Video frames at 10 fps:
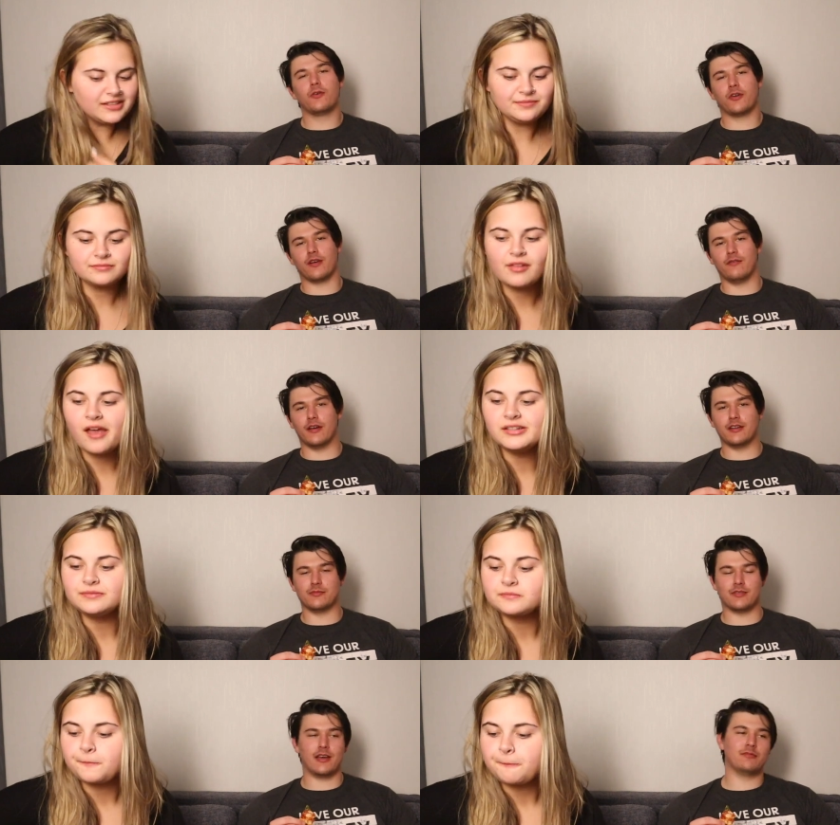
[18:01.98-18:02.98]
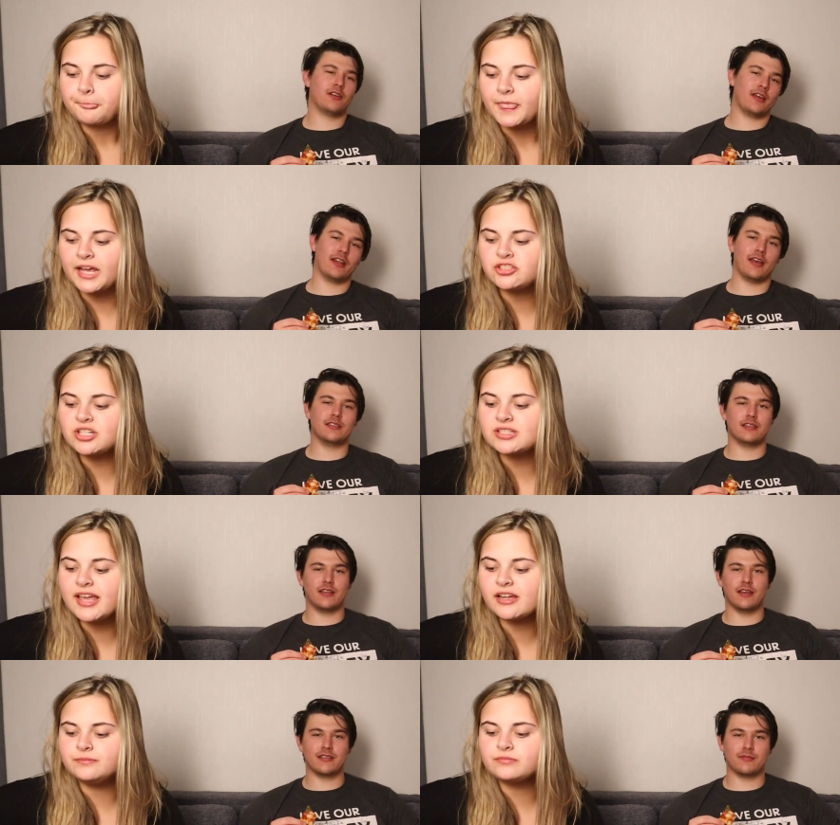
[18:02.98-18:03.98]
Speaker 1: order can vary sometimes. I'll
Speaker 2: get it. It's just
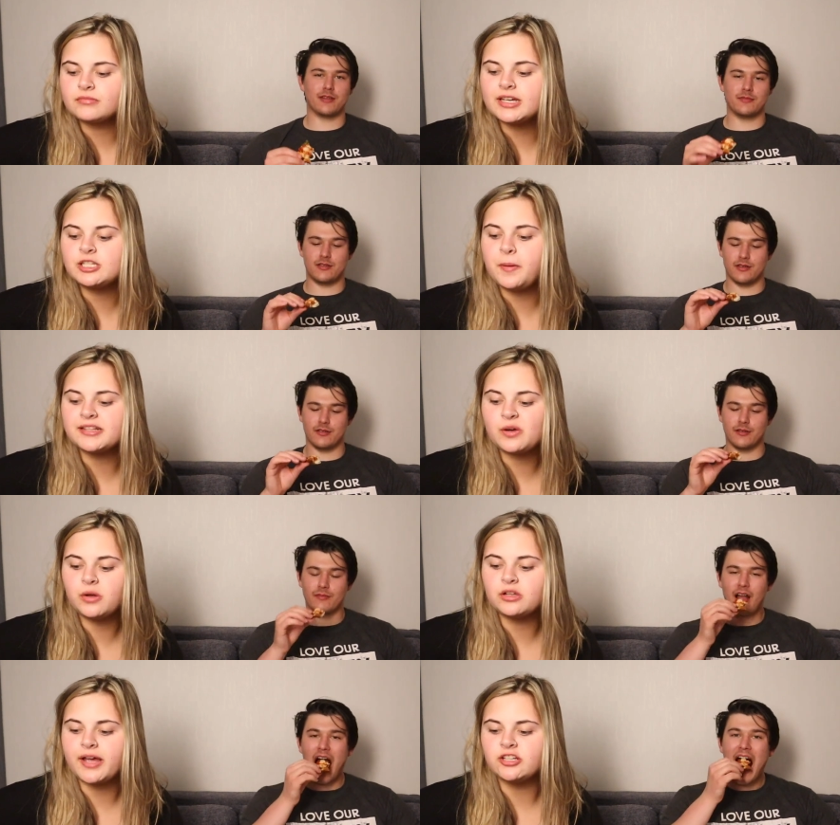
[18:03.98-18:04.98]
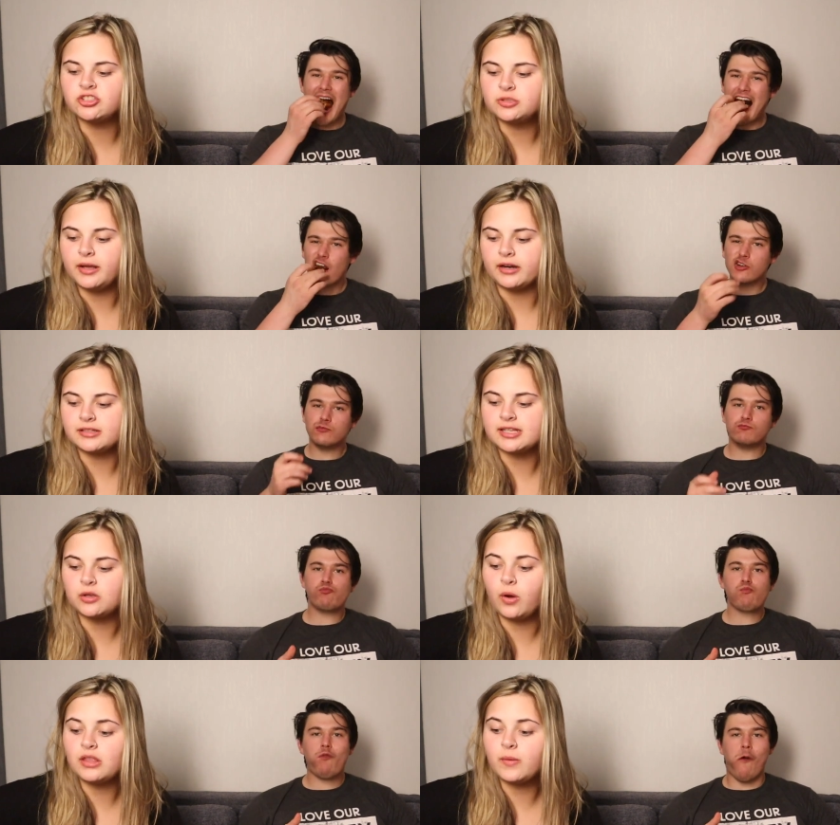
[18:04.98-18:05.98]
it depends on what location, to be honest.
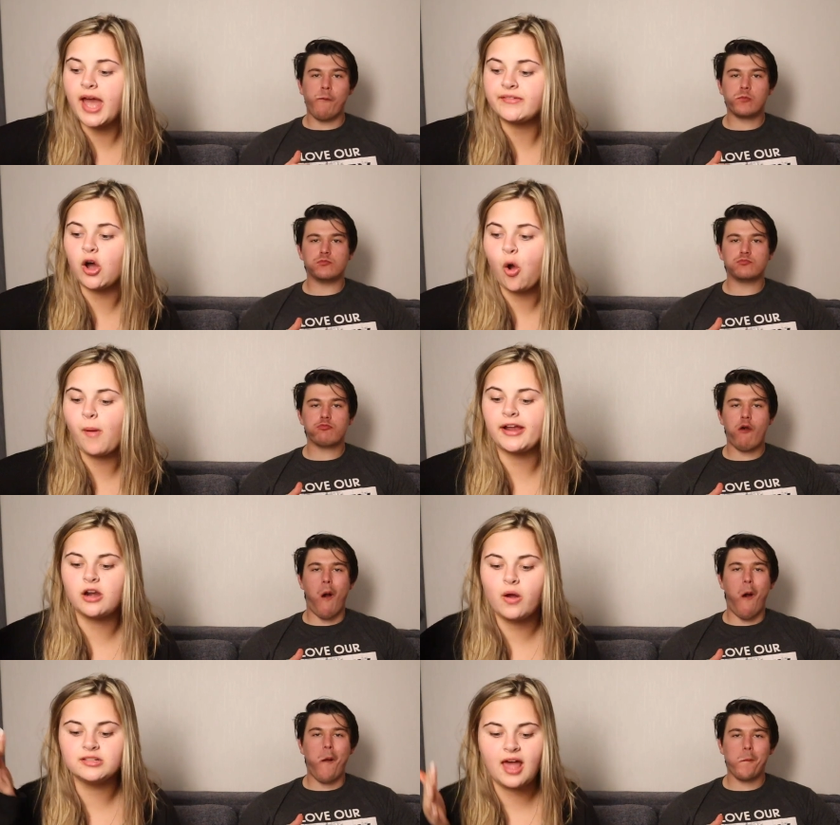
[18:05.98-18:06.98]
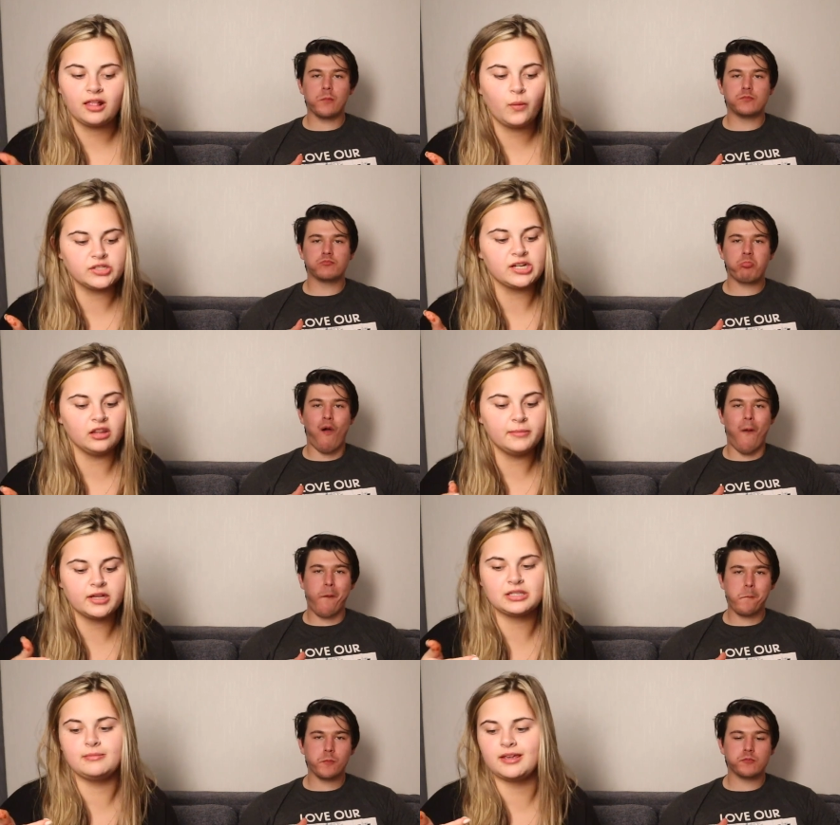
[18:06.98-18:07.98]
The one that we have at home, I know exactly what to tell them
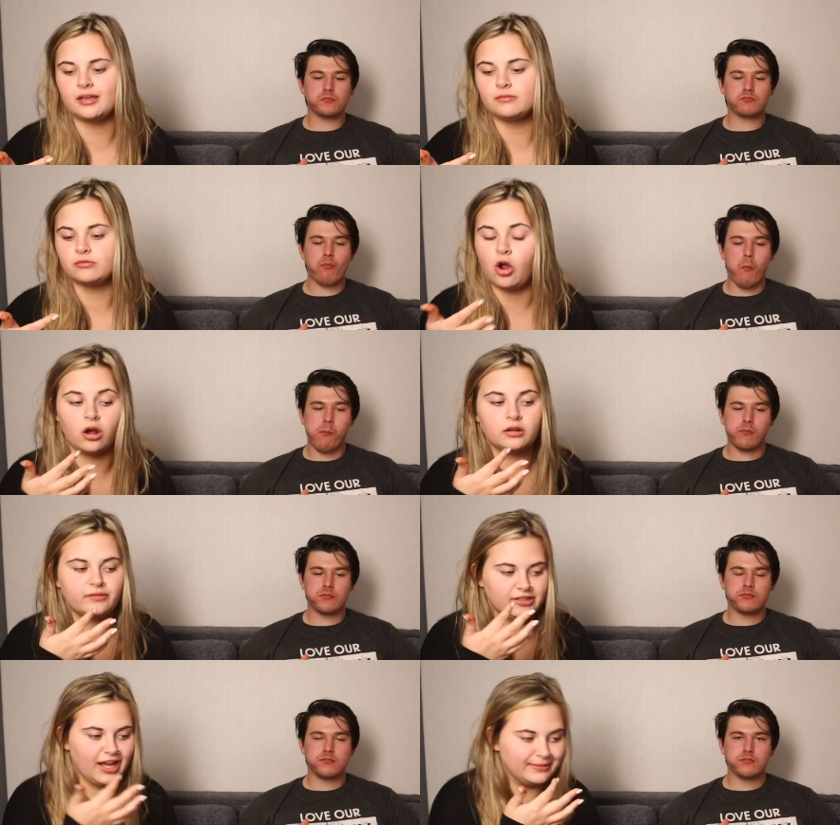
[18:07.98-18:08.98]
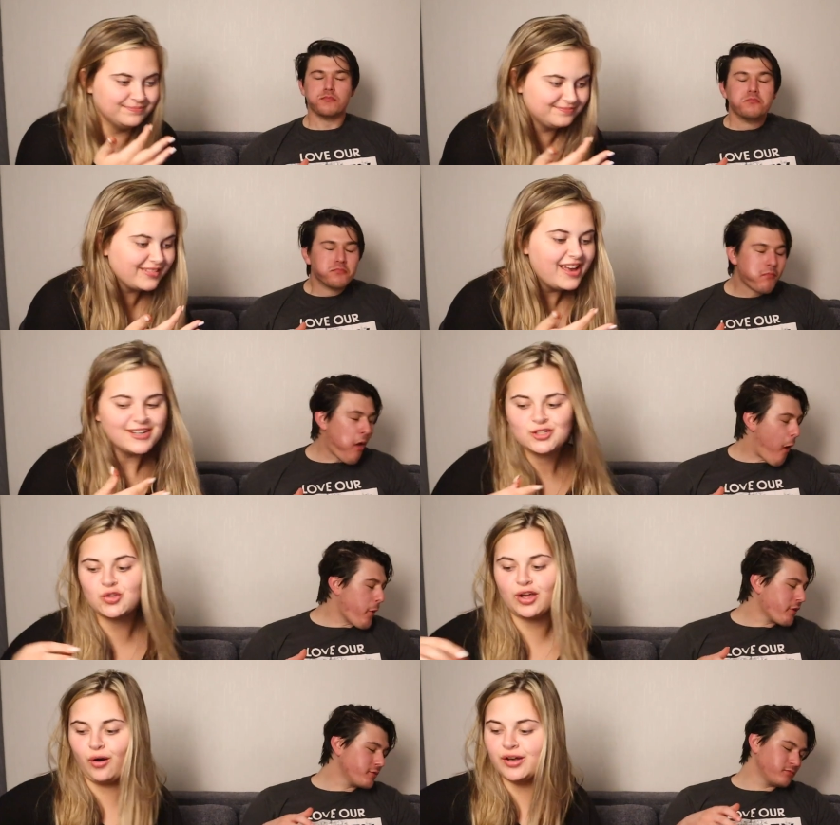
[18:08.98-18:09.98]
because they make it wrong every time.
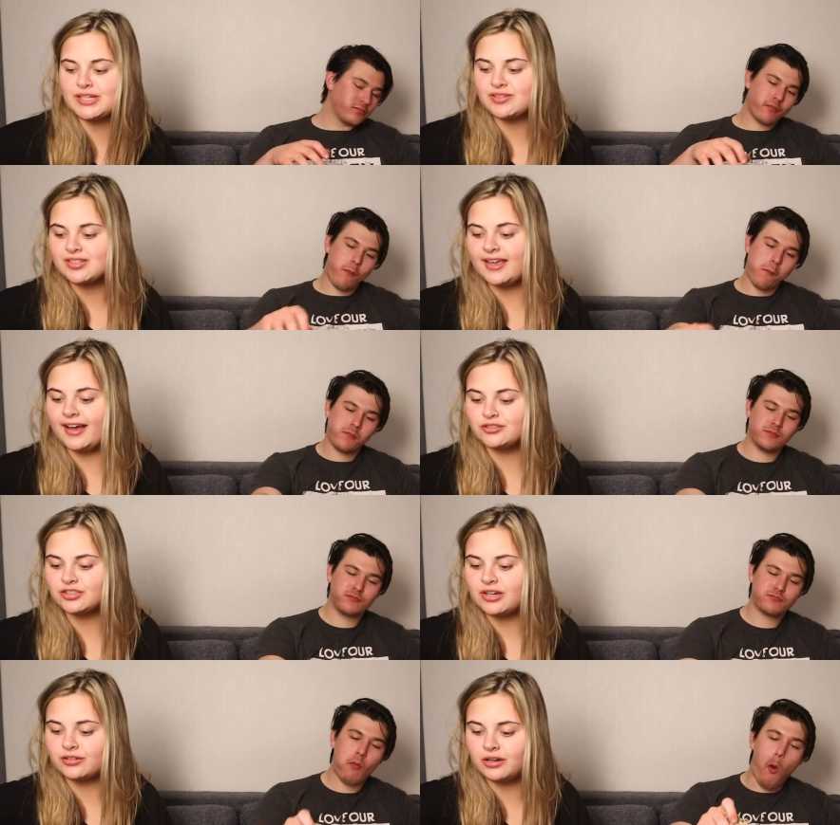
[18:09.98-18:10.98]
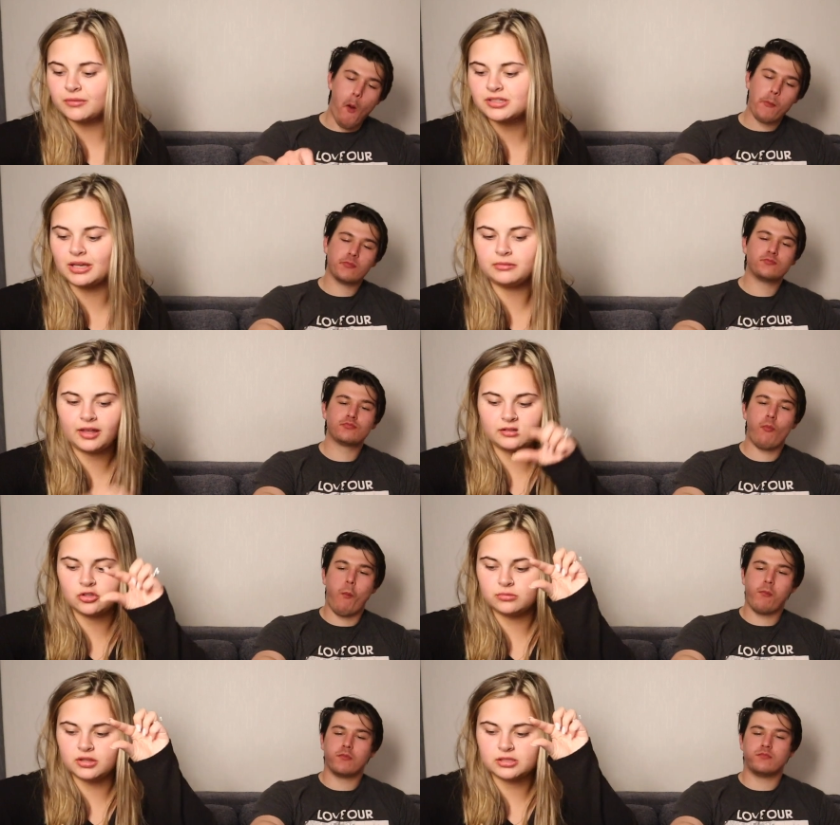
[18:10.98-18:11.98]
So I always have to say extra sour cream because they give
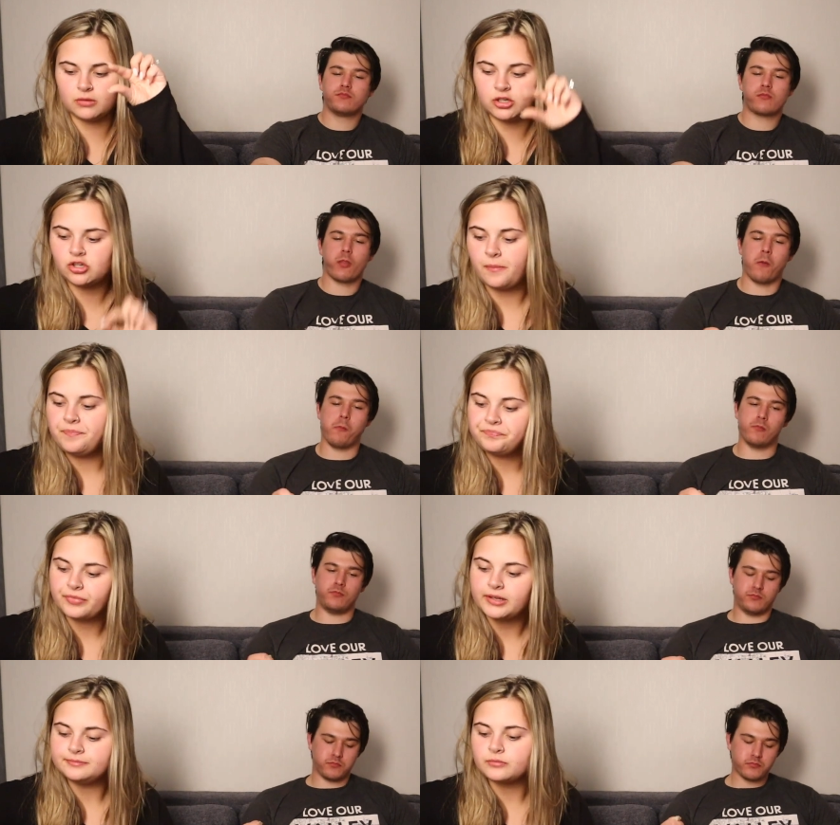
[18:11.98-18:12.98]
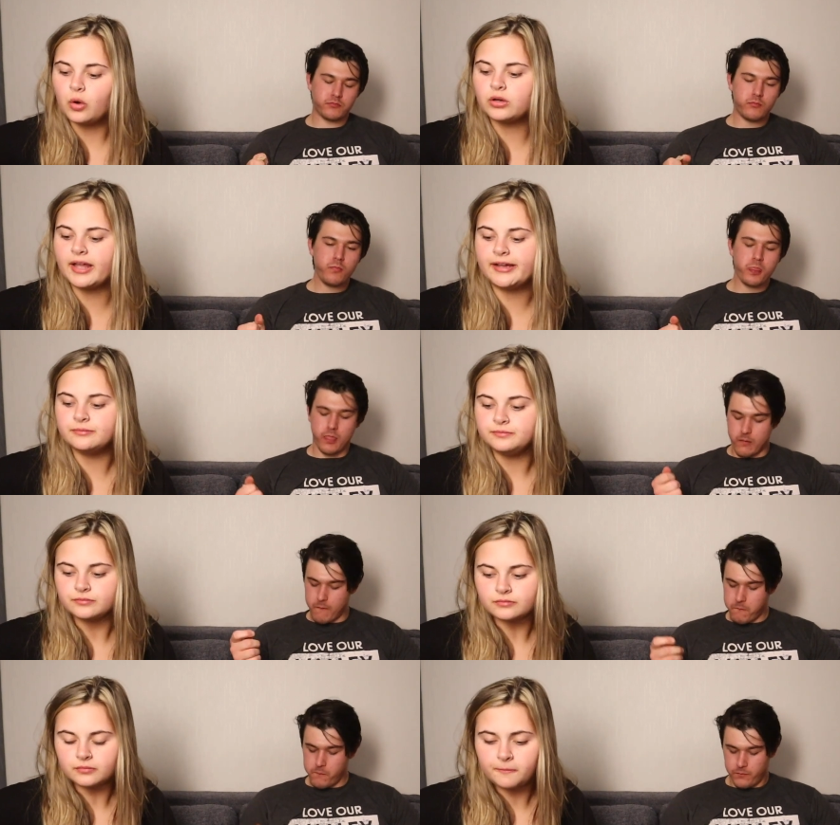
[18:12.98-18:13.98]
me this much. Or they
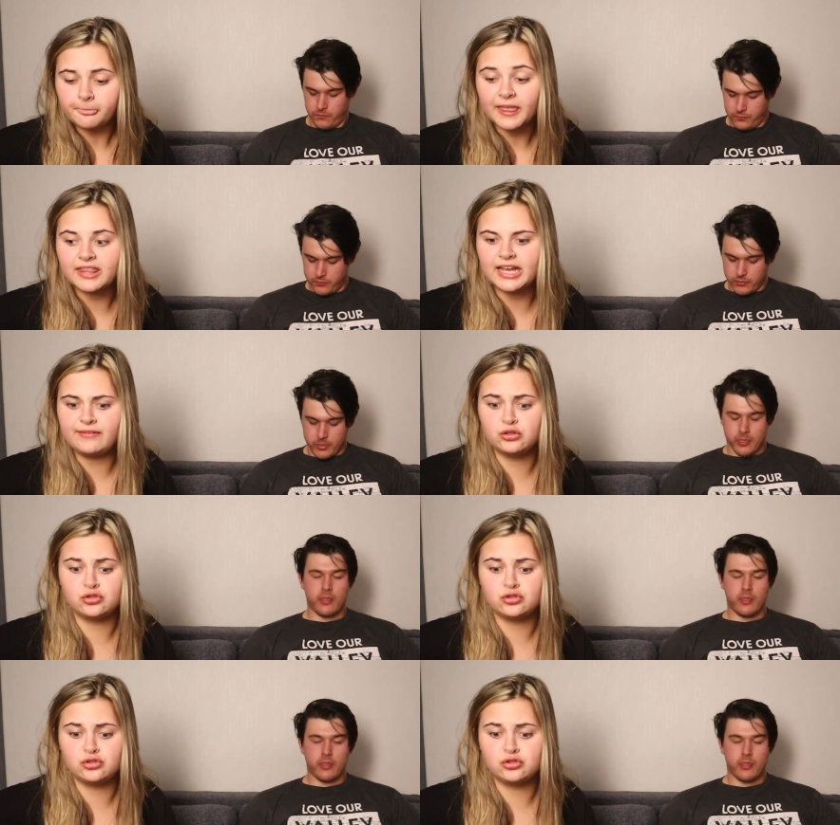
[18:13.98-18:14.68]
give you